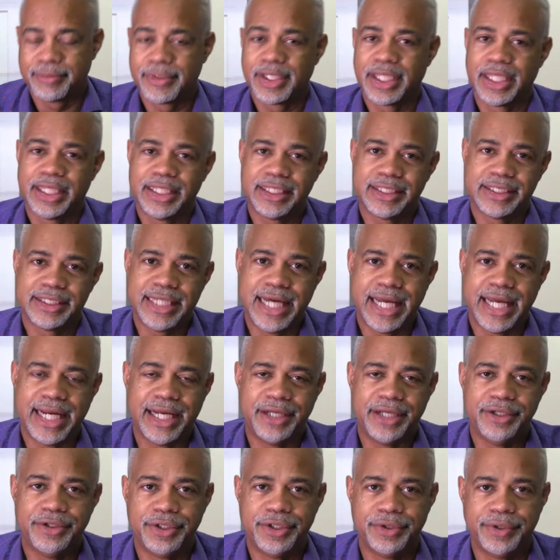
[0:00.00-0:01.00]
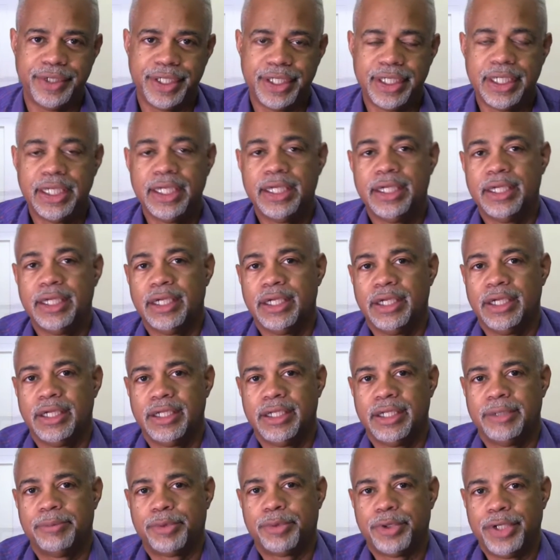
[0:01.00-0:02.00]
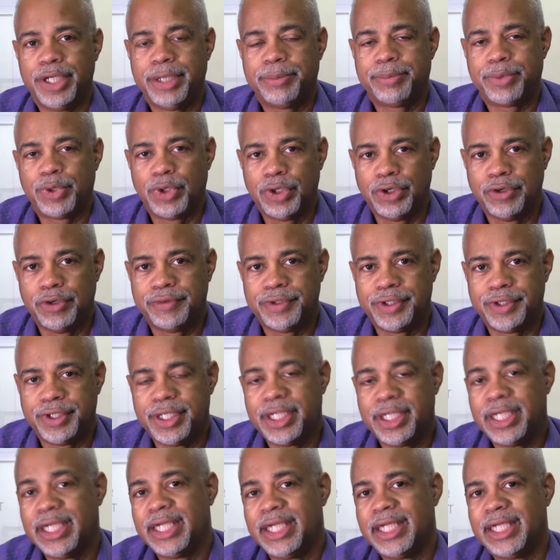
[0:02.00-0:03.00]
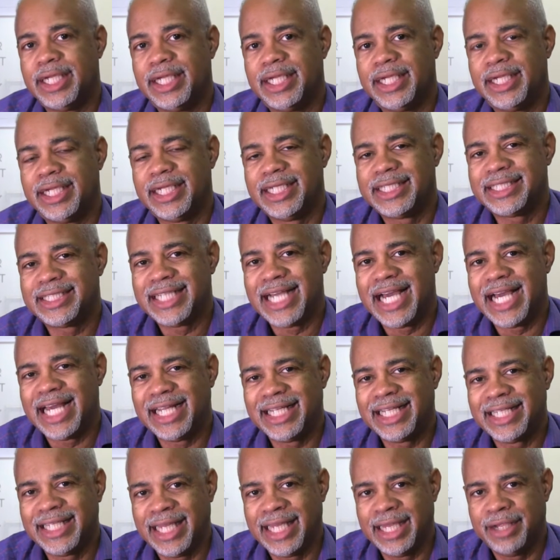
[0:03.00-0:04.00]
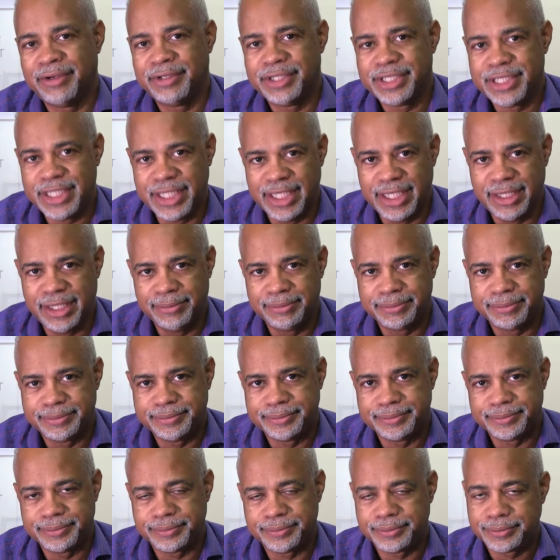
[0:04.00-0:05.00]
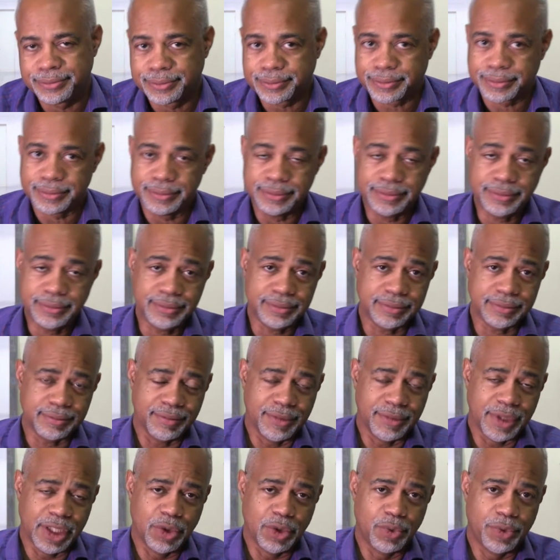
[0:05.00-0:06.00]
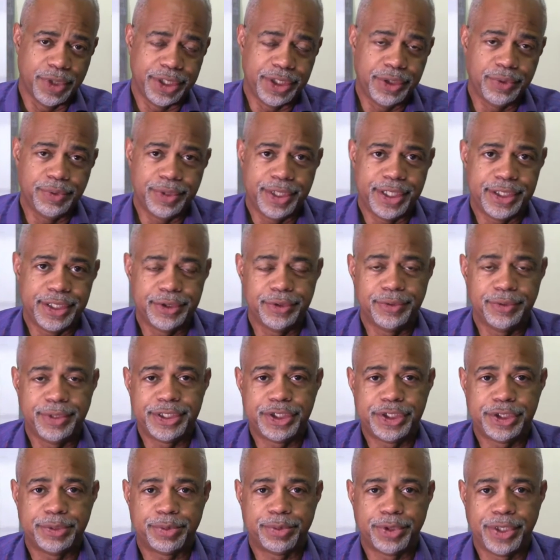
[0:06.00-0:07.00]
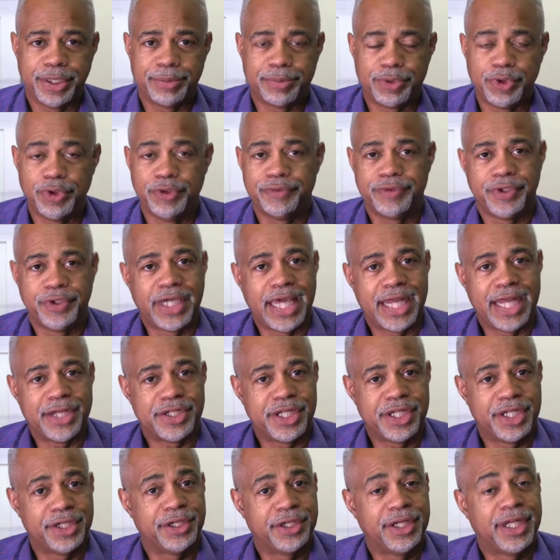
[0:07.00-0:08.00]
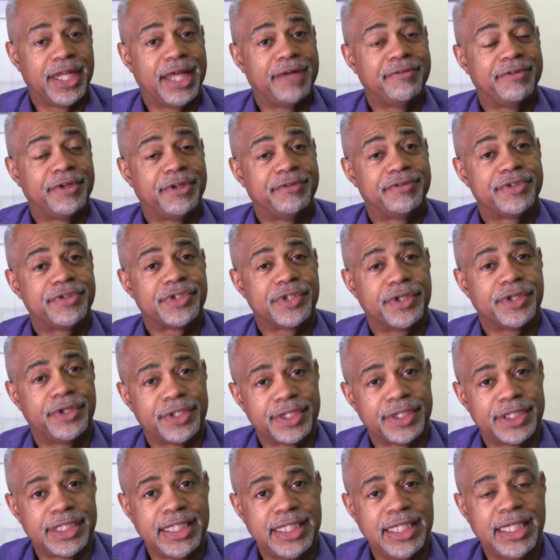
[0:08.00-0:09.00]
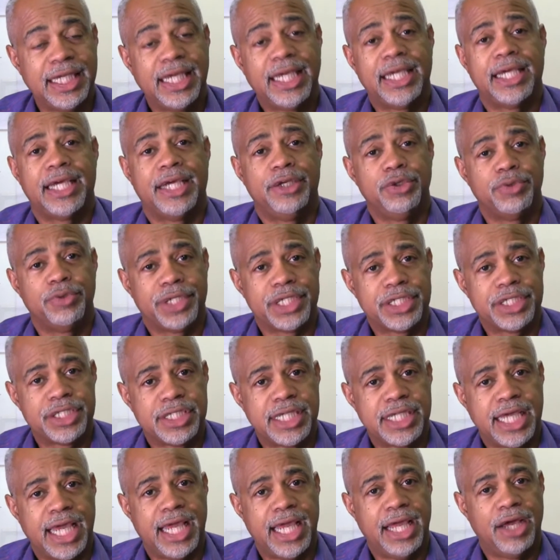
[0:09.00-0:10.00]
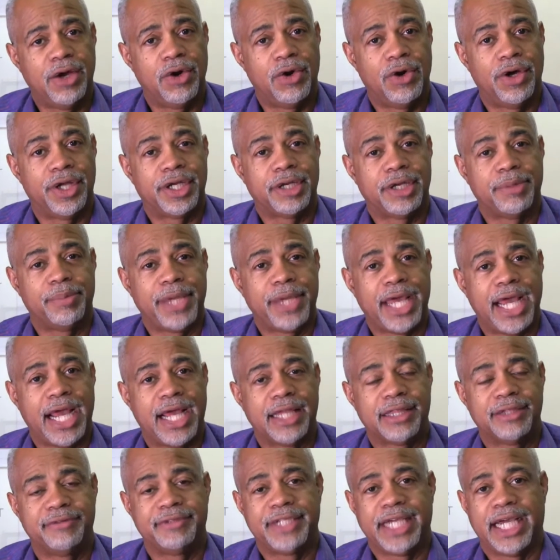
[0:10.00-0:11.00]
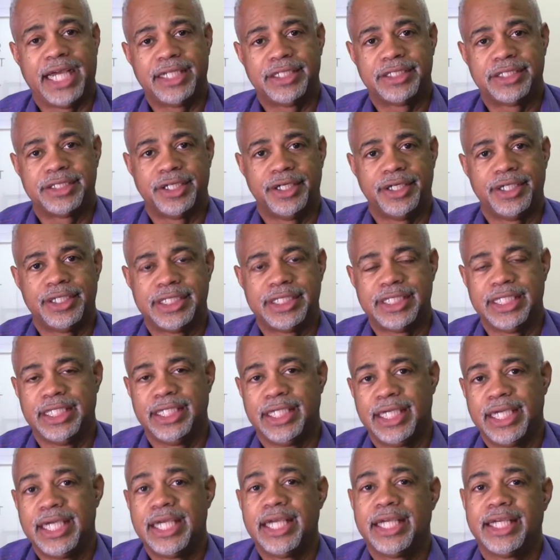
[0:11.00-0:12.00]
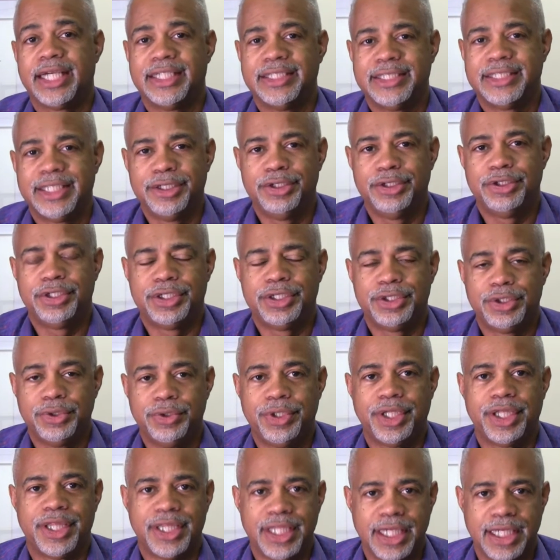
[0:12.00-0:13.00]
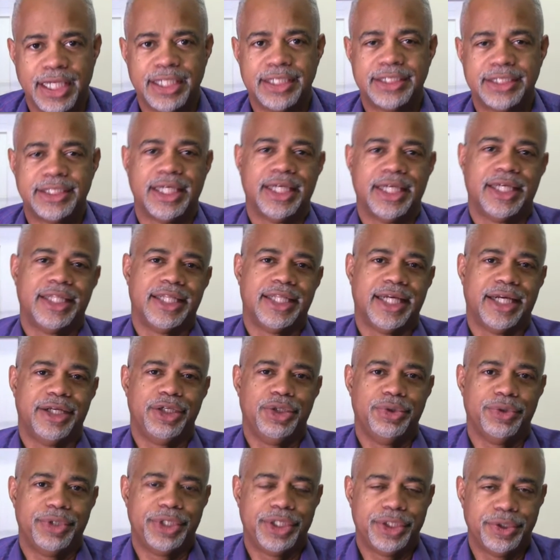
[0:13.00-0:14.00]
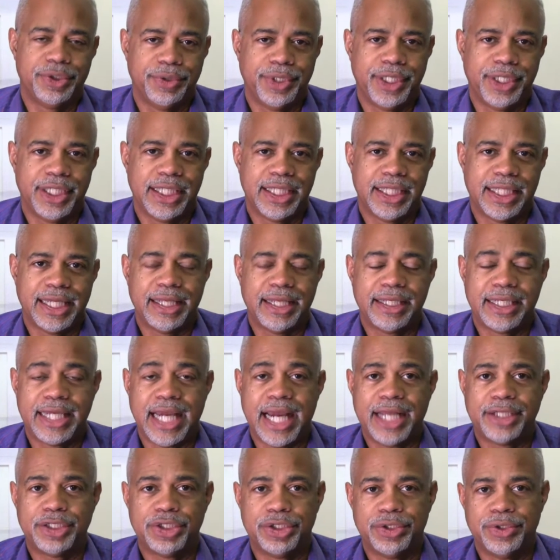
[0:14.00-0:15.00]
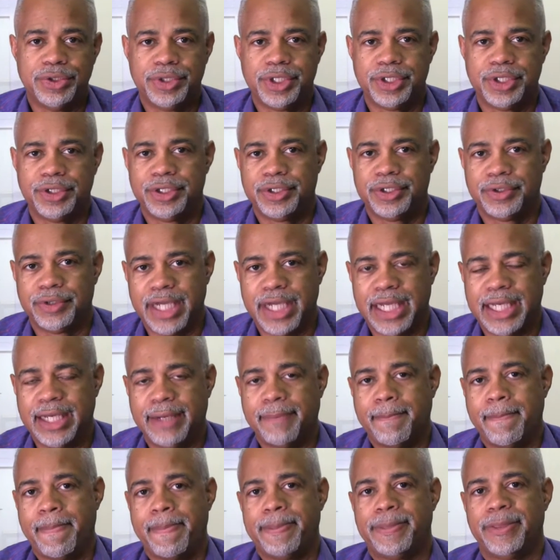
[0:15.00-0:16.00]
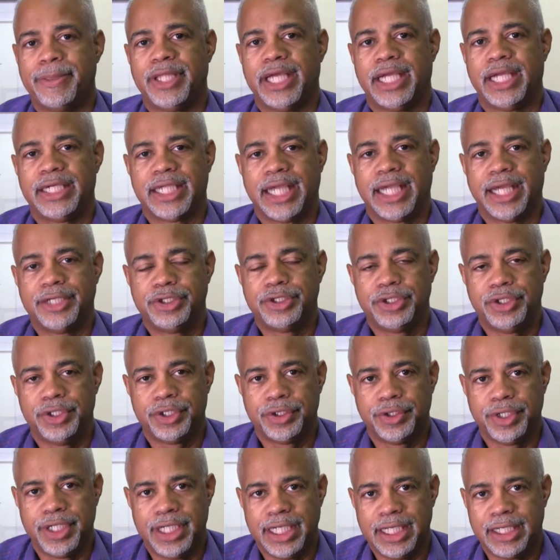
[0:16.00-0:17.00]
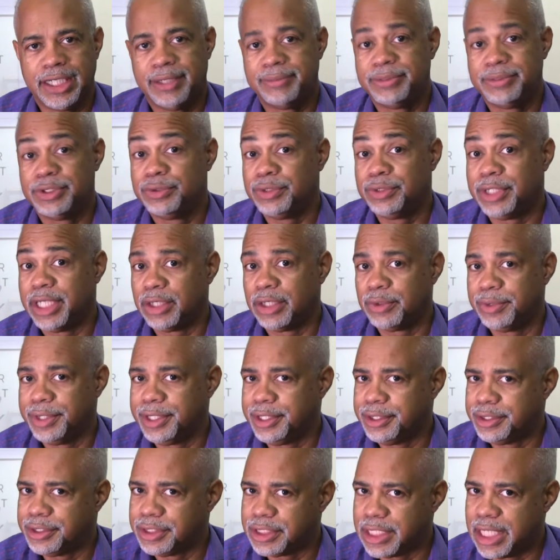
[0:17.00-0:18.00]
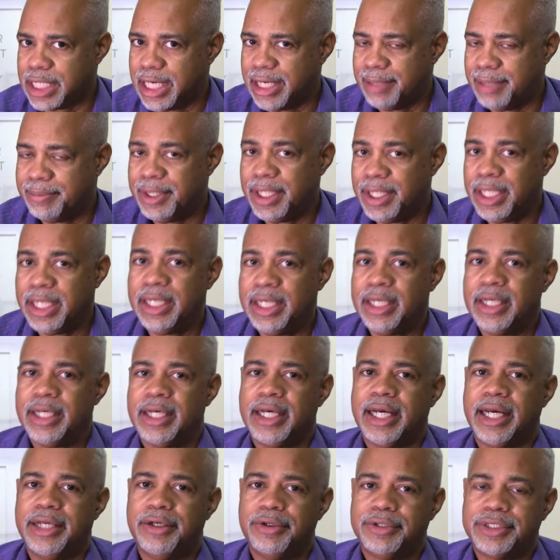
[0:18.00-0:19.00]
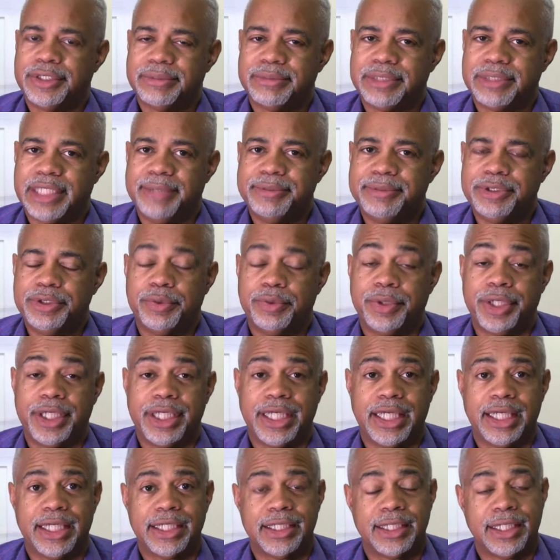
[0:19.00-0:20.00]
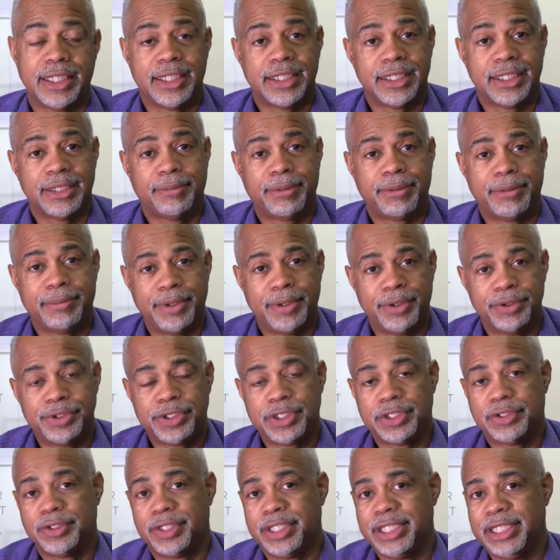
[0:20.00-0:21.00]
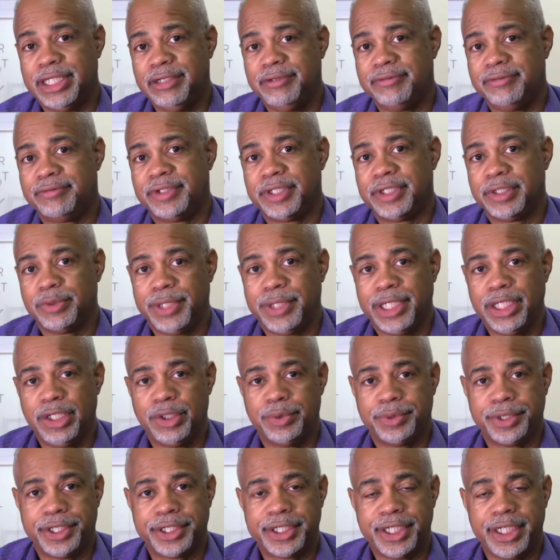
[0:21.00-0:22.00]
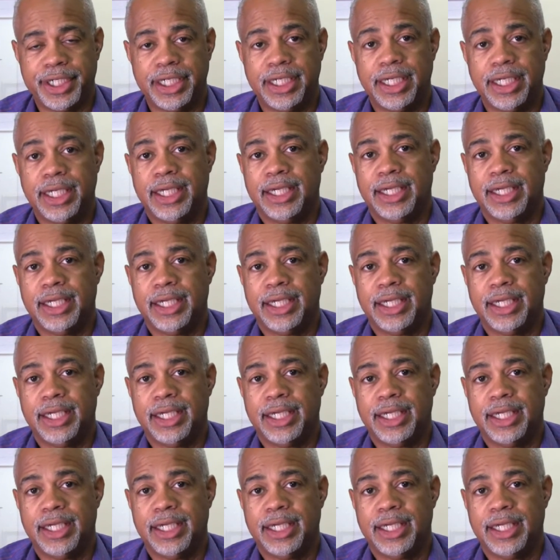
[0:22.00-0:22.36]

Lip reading: It's not how you do it. The pre-approval is not a guarantee. What you want to do once you're pre-approved, you got a little level of certainty. You want to stay on the path of that certainty. Continue to do the things that you are doing that got you the good credit, that got you your good income. Do not quit your job. I know sometimes you want to get a promotion or leave the way you're working.